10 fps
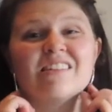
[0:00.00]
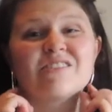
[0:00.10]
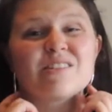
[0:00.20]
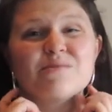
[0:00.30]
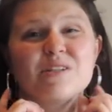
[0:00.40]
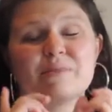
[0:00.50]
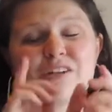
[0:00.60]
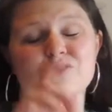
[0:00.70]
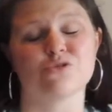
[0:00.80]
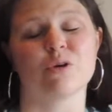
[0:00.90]
there's something
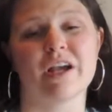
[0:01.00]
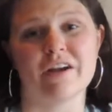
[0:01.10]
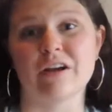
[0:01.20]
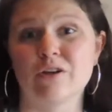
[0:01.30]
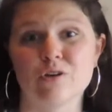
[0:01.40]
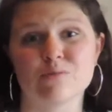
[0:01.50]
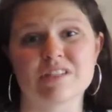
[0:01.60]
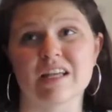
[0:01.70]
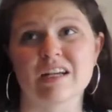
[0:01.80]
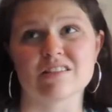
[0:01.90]
about short hair and
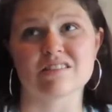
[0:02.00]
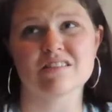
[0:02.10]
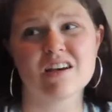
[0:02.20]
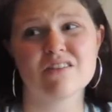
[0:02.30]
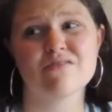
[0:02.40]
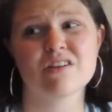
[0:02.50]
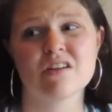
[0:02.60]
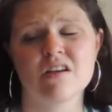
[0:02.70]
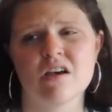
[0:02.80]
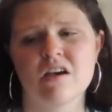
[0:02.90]
hoops that I just love.
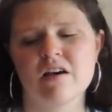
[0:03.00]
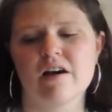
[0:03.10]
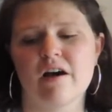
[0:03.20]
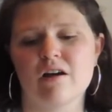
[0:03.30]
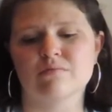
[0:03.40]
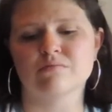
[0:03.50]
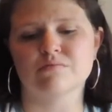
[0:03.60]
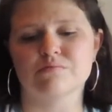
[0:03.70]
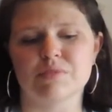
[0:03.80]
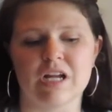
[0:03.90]

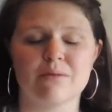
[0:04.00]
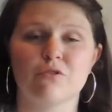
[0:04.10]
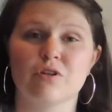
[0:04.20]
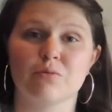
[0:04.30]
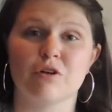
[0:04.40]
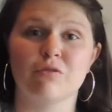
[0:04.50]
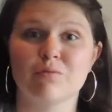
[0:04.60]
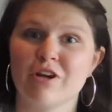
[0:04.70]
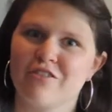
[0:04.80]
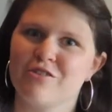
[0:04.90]
But I'm going to bring
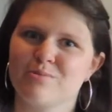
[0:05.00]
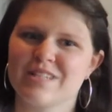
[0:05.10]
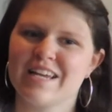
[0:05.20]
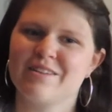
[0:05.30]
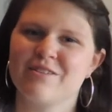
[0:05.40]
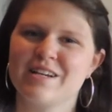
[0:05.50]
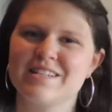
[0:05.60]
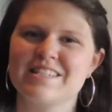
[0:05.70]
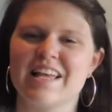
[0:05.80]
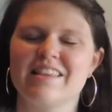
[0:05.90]
1 pair of hoops
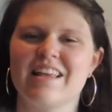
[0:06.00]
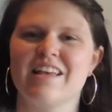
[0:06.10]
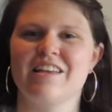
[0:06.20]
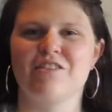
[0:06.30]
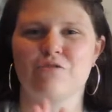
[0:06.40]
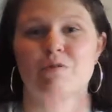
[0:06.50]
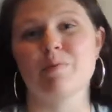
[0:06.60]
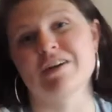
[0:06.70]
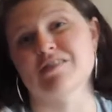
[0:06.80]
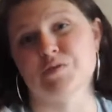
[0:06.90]
anyways, and then 3
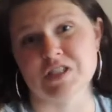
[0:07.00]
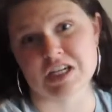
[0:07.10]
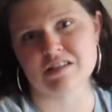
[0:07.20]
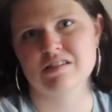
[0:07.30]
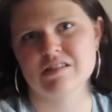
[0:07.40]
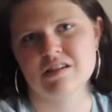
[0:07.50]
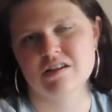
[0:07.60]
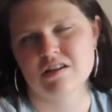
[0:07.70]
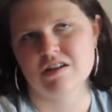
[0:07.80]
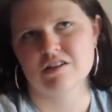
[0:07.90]
pairs of studs
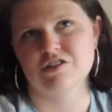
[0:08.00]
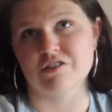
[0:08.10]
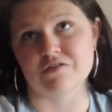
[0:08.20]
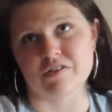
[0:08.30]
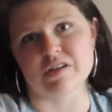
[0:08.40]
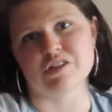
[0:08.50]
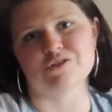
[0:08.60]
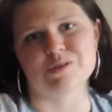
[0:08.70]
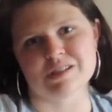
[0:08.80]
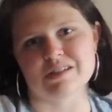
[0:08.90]
to fit
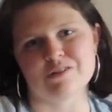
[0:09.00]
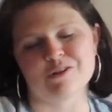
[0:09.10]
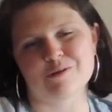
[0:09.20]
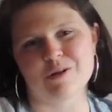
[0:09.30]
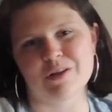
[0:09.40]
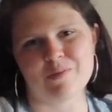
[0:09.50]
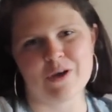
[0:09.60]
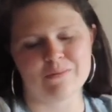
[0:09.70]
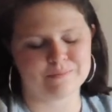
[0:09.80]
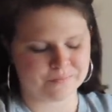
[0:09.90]
into Disney look while I'm there.